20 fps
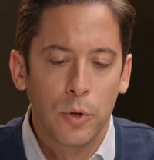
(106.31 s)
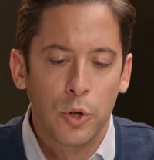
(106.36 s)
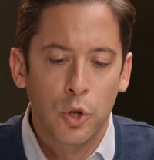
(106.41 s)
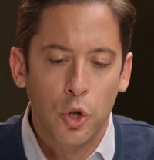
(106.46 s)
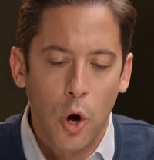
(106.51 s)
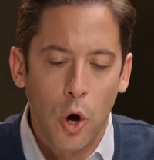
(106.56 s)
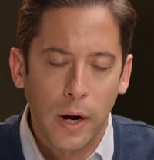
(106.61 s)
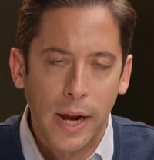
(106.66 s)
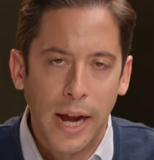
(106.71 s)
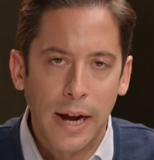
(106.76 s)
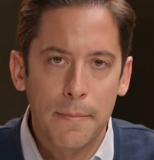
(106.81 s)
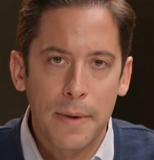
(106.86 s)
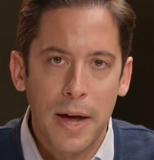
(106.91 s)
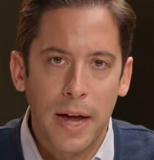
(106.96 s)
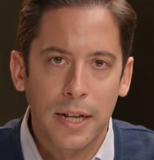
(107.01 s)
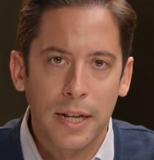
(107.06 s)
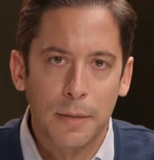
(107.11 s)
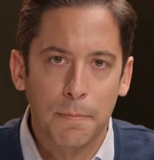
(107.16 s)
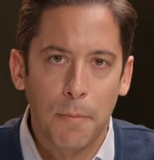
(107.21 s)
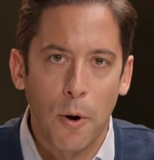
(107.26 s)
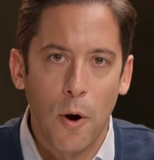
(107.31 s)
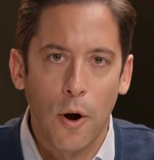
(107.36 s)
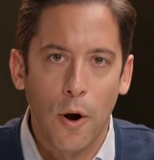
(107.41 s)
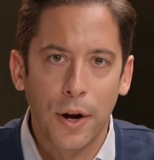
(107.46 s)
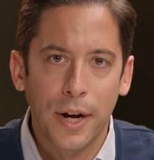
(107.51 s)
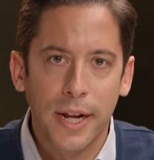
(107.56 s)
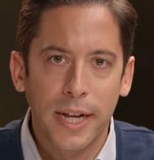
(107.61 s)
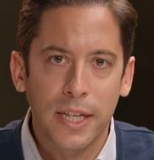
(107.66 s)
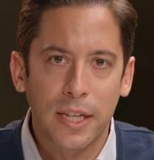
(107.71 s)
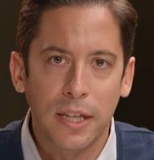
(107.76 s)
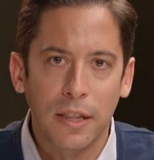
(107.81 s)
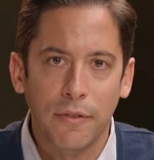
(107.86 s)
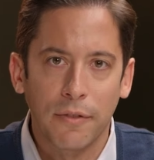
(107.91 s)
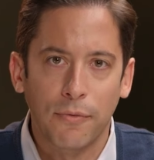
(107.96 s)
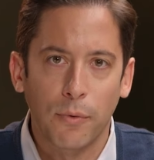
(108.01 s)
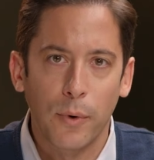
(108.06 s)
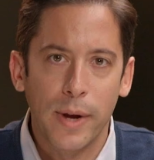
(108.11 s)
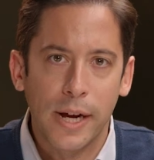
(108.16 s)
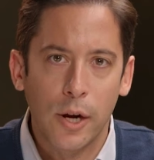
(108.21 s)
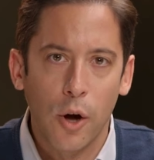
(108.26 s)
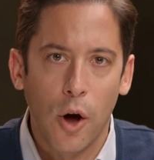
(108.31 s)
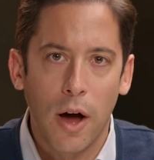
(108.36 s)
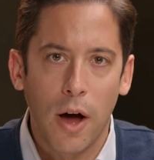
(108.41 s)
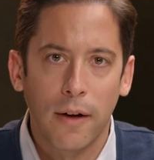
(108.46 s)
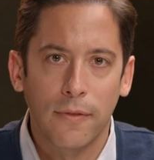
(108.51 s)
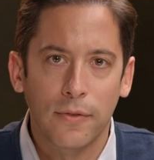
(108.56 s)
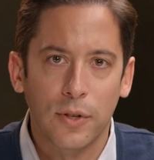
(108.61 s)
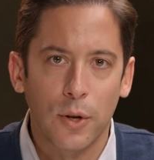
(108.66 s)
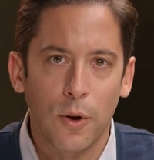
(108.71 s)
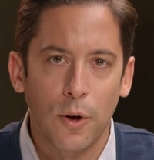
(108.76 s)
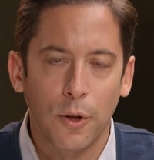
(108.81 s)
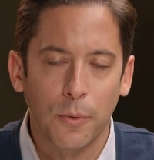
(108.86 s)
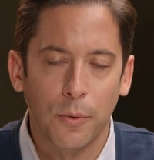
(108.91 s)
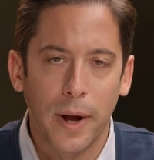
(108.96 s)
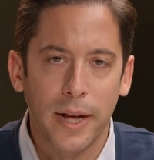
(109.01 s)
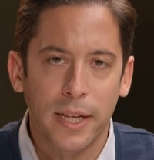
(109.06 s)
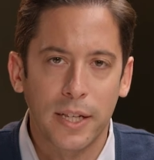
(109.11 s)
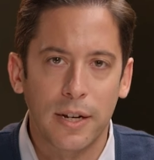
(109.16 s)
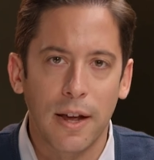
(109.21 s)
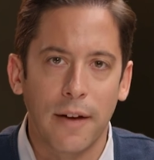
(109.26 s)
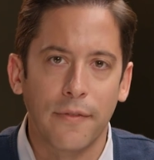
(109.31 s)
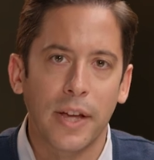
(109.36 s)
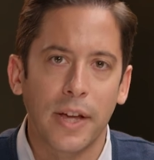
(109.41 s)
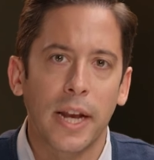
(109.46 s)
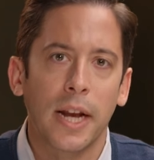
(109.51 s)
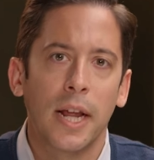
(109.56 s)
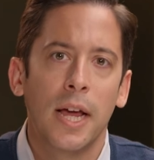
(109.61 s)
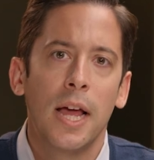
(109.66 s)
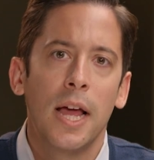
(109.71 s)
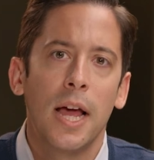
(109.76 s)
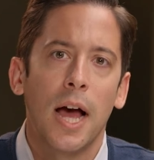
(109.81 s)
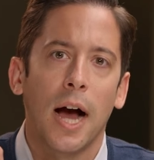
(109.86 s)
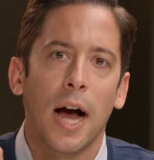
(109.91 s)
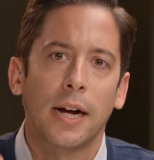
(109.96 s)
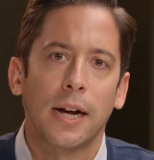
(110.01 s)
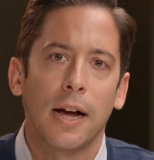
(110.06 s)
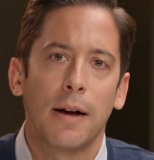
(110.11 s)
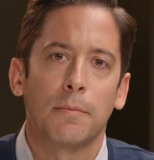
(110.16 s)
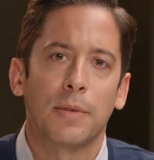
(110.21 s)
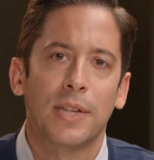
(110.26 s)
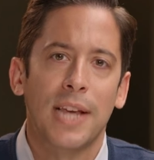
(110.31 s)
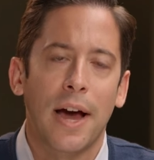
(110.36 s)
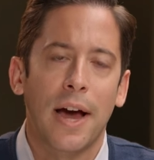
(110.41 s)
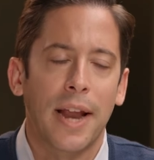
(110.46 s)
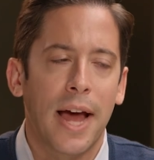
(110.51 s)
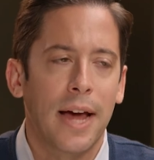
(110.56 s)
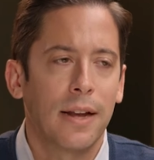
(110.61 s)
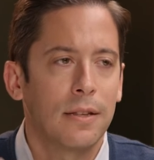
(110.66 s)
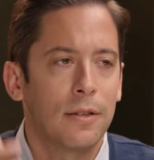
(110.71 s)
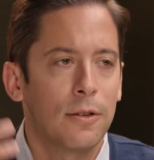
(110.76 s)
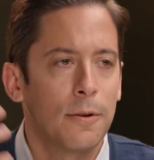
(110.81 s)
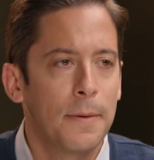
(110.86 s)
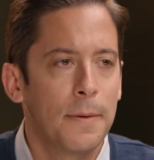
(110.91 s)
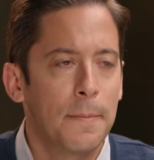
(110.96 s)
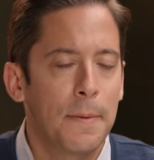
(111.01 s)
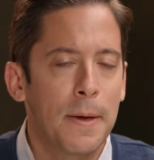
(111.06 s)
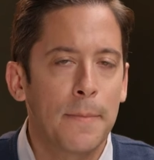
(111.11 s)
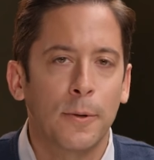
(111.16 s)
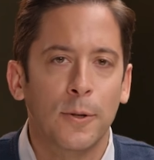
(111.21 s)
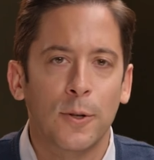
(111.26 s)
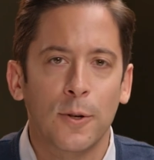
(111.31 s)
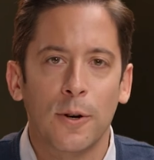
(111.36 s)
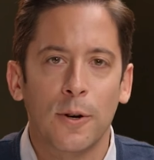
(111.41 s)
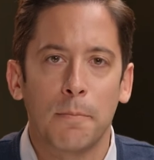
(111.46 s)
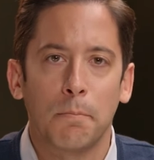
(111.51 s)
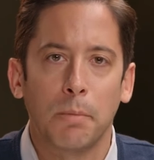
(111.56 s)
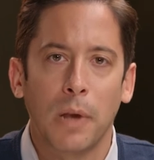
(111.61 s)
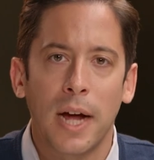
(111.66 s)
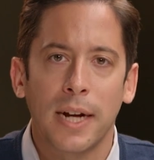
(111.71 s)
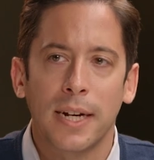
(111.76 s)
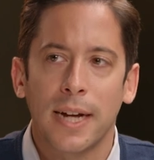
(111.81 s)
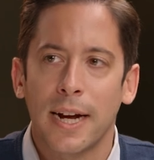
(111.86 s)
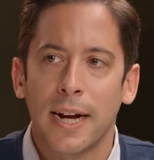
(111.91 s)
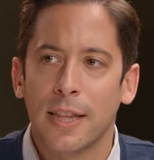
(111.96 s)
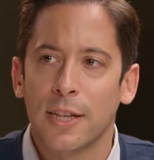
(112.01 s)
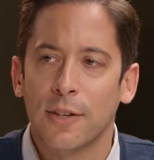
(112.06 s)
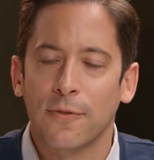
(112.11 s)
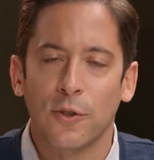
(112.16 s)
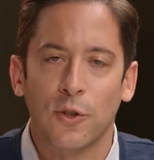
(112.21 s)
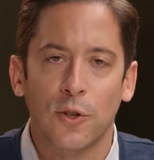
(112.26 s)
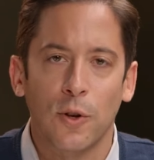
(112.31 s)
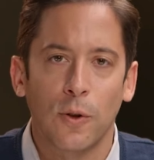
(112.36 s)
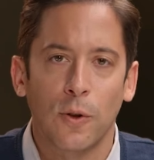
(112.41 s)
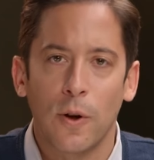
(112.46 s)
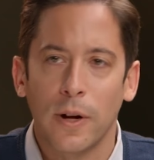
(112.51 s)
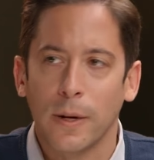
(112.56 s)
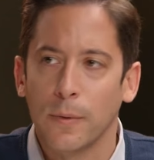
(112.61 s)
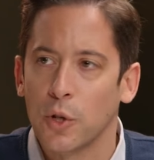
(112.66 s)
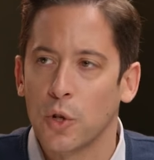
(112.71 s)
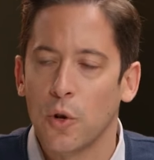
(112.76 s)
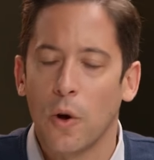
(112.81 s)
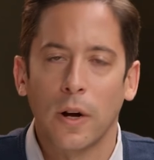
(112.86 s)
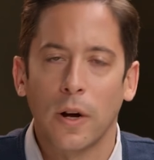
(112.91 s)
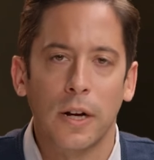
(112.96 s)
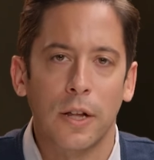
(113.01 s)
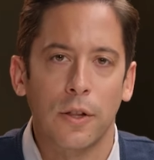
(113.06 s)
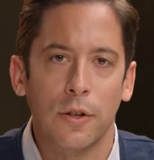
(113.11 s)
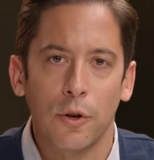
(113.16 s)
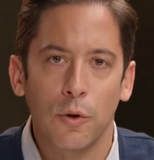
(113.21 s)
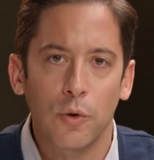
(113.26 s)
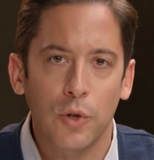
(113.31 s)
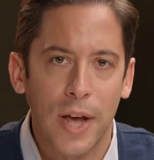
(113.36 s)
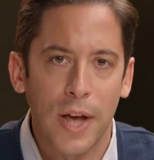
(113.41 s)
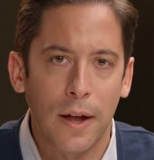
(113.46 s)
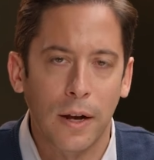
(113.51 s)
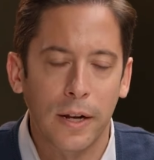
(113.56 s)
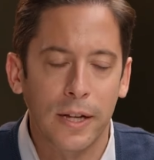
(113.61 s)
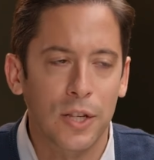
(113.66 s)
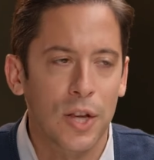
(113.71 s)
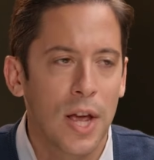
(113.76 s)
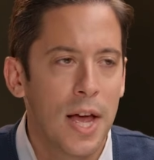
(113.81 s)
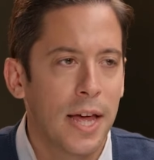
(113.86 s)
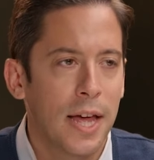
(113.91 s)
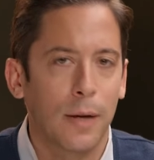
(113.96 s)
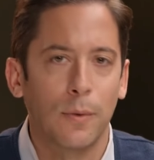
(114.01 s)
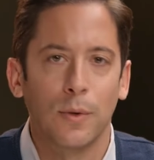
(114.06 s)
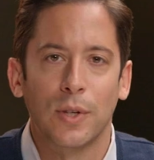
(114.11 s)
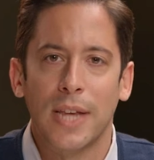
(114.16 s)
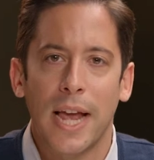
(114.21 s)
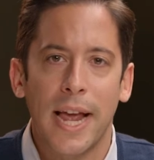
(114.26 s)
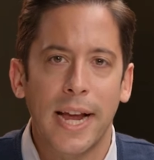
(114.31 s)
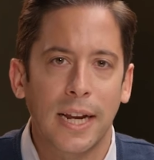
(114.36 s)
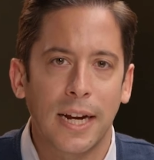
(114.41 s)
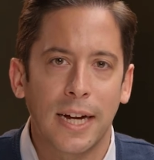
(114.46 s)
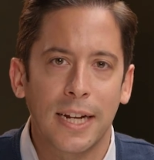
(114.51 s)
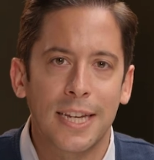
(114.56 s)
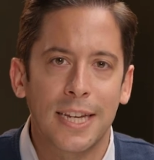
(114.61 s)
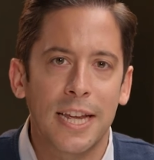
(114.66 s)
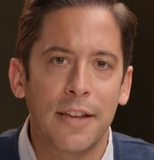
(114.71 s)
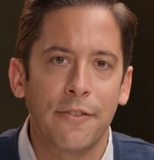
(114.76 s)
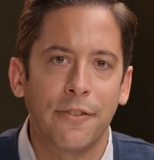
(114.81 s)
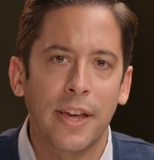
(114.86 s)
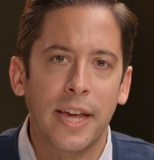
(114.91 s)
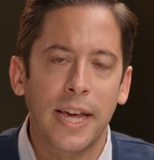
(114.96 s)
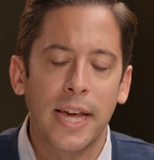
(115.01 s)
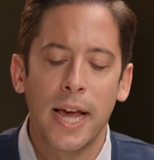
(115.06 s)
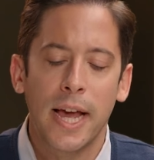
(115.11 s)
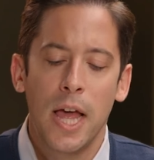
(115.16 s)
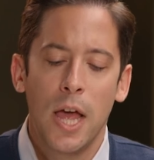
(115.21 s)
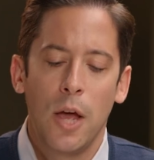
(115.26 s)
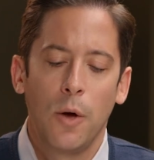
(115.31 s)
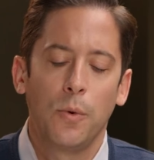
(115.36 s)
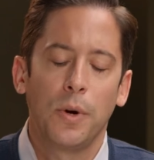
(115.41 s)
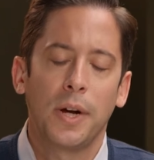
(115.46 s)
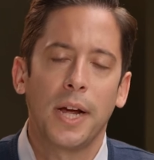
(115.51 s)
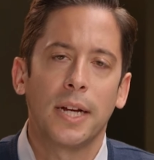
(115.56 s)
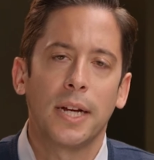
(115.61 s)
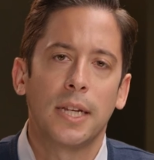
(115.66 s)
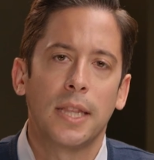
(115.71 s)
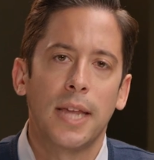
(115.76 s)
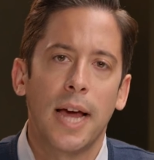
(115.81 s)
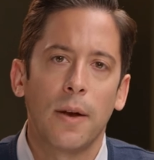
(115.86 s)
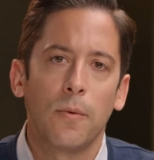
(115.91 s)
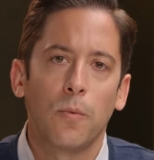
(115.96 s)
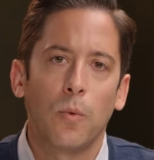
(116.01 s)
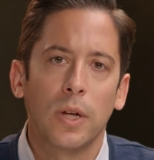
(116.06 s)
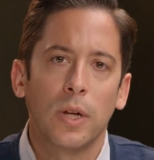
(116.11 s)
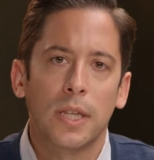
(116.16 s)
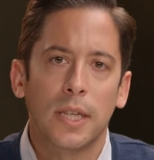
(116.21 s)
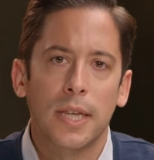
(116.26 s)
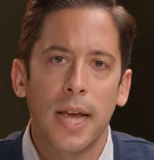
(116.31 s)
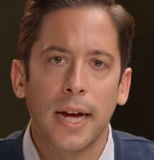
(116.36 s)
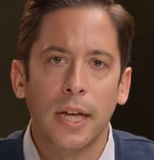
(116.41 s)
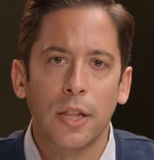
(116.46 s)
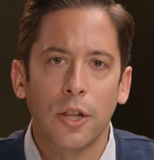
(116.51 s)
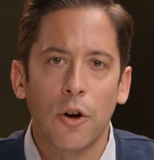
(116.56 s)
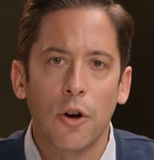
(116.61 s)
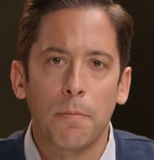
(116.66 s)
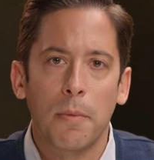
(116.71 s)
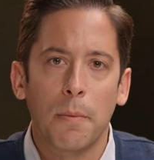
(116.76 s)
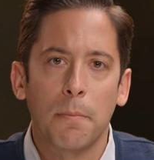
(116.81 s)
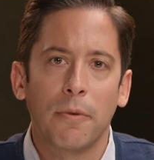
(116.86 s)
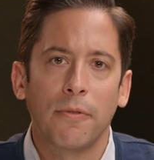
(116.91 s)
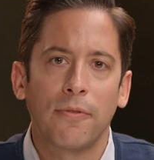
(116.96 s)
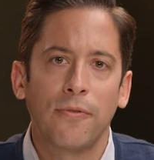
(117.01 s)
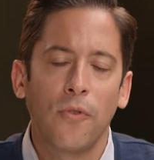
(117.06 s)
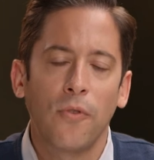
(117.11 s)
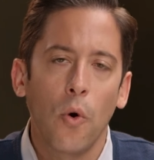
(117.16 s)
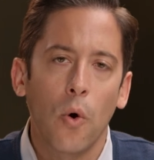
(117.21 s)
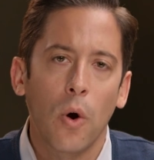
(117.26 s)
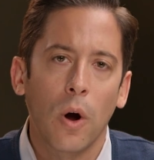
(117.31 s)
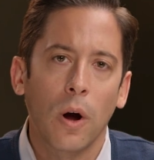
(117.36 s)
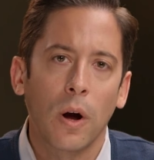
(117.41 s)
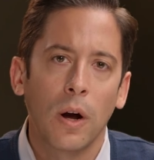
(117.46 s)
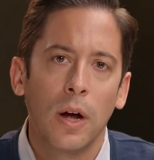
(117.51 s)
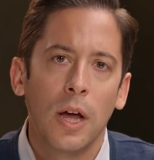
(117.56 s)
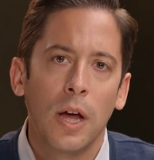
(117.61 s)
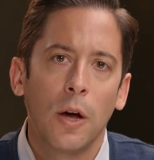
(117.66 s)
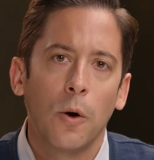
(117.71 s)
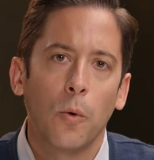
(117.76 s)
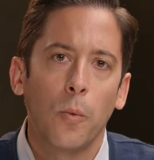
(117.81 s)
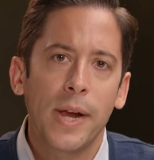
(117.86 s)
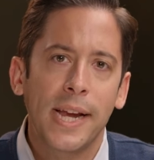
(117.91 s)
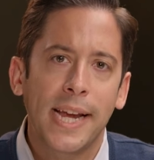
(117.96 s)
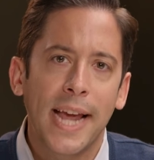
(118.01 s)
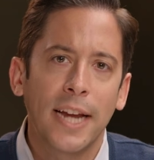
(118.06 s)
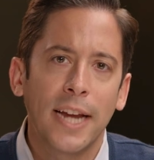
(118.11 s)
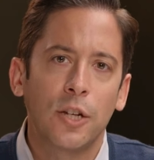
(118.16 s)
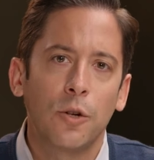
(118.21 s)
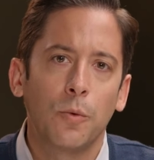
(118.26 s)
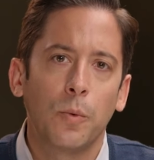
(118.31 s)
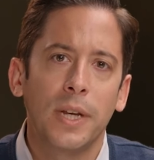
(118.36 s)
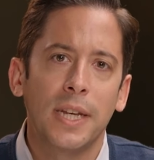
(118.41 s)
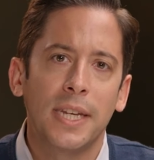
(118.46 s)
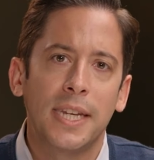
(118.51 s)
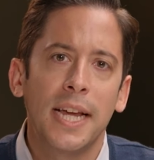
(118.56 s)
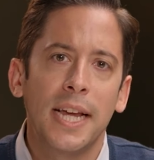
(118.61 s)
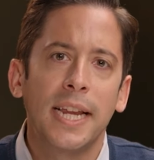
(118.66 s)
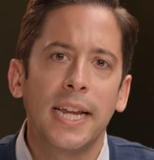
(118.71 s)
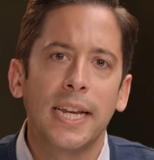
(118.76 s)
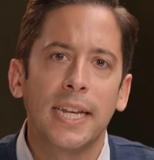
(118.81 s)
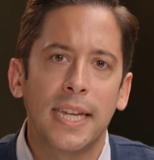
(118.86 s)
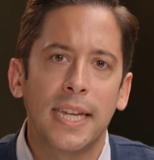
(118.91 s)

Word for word: talking about his parties and the freak offs and all the rest of it uh, comes out. How did so many people turn a blind eye to this for so long? He was talking to the news outlets, he was saying it on TV. We'll get to that in one second, though. But before we get to what Diddy